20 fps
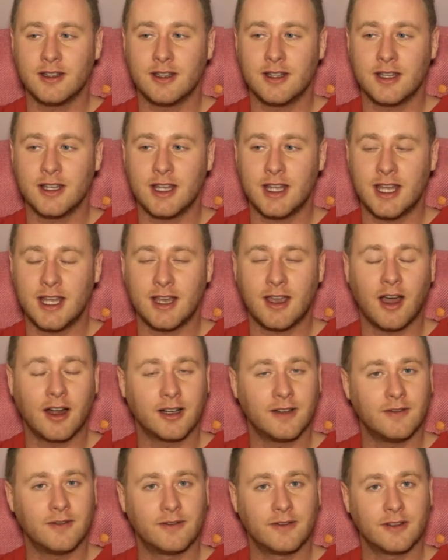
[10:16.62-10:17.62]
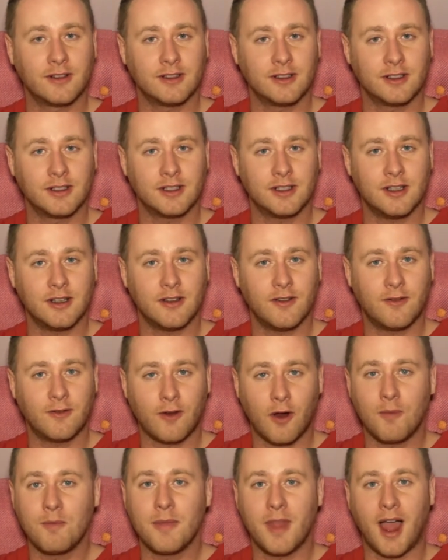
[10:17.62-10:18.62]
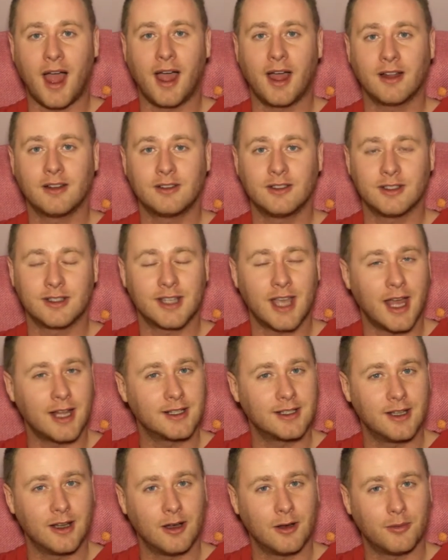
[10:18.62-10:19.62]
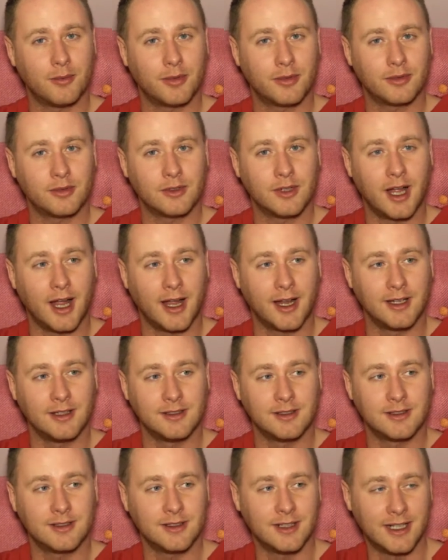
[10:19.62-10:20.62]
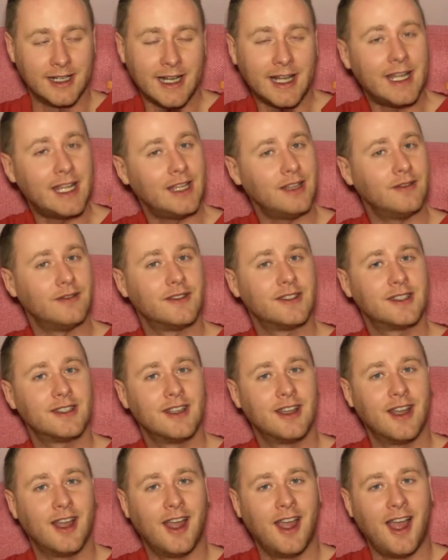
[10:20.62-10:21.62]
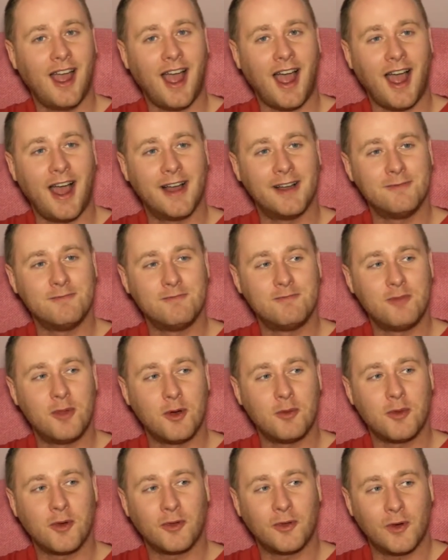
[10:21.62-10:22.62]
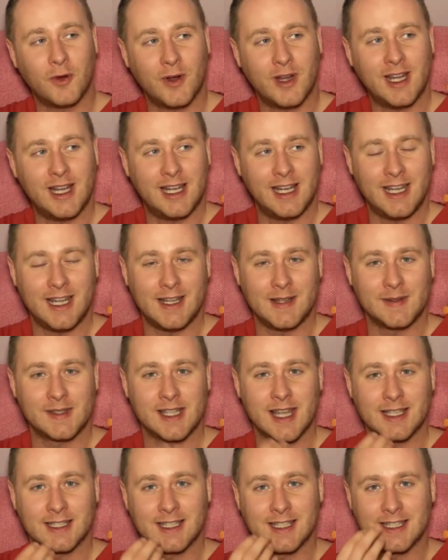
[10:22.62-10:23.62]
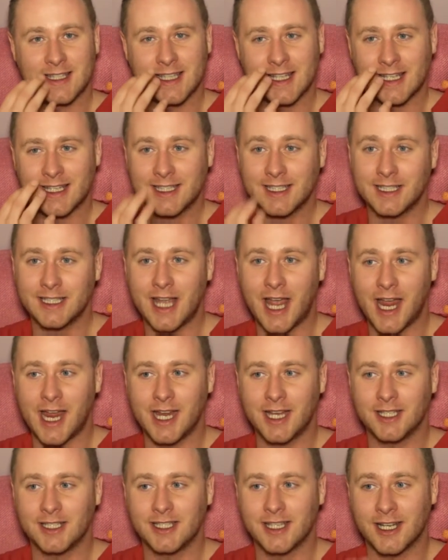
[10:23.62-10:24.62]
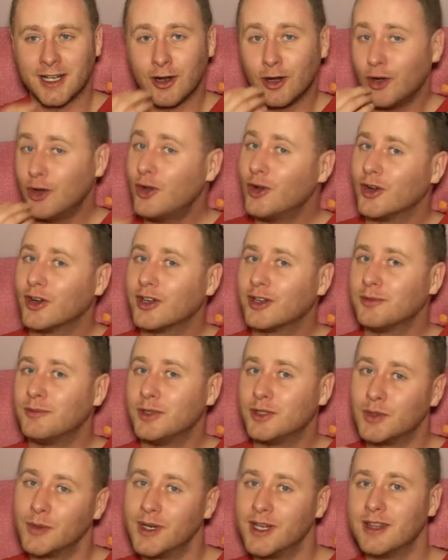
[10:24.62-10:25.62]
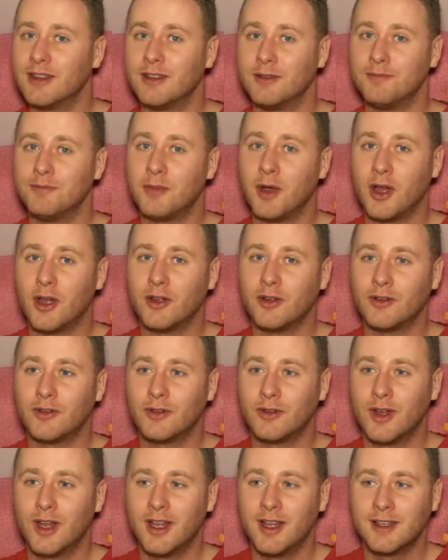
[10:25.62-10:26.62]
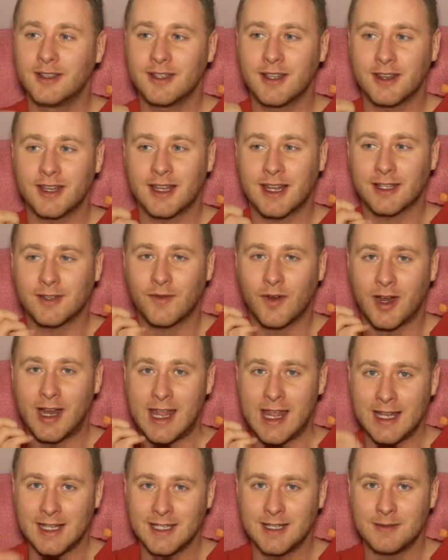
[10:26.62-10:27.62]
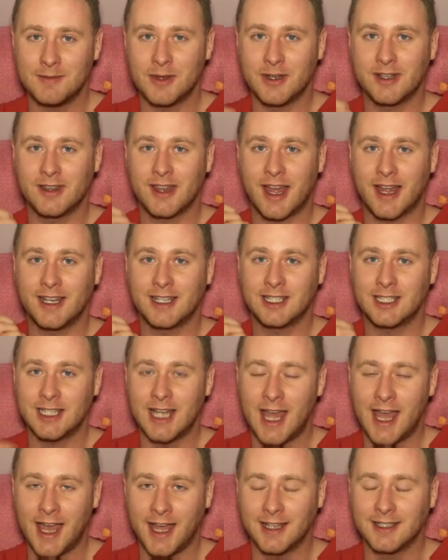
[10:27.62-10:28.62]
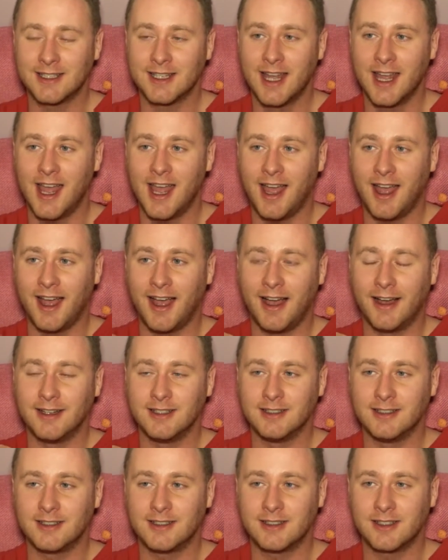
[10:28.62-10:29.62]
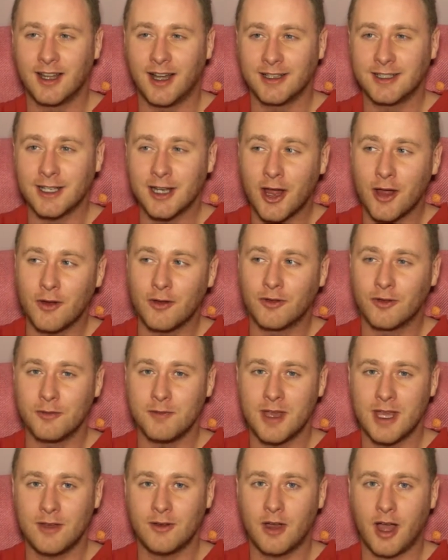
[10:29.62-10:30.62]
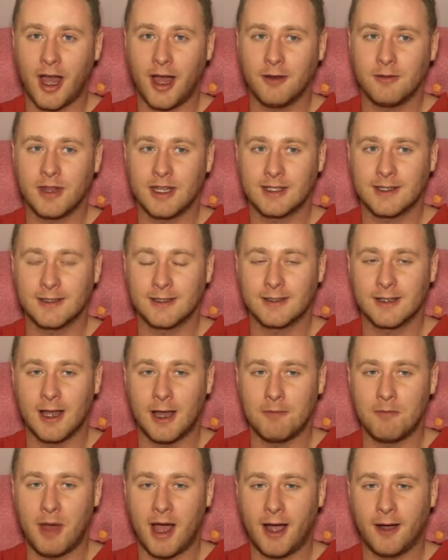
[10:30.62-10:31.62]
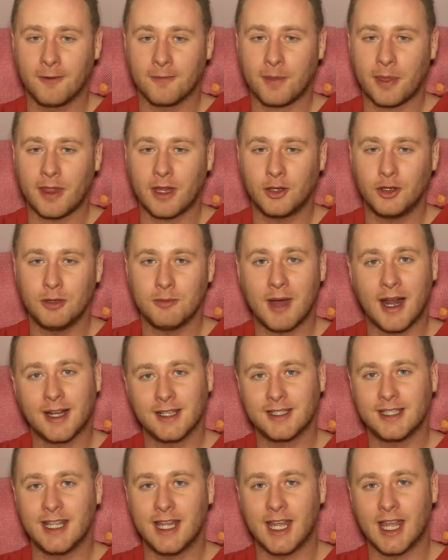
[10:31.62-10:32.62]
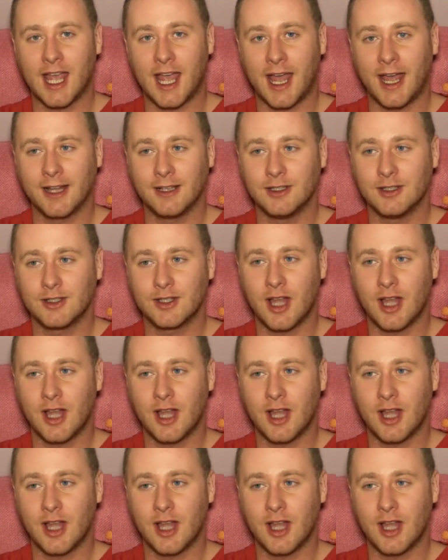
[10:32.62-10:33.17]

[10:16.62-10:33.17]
he kind of from that just gets up and leaves. But before he leaves, there's this exchange and a look between them both, something that's very intimate, that is shared. And I don't know, for me, this is about humanity and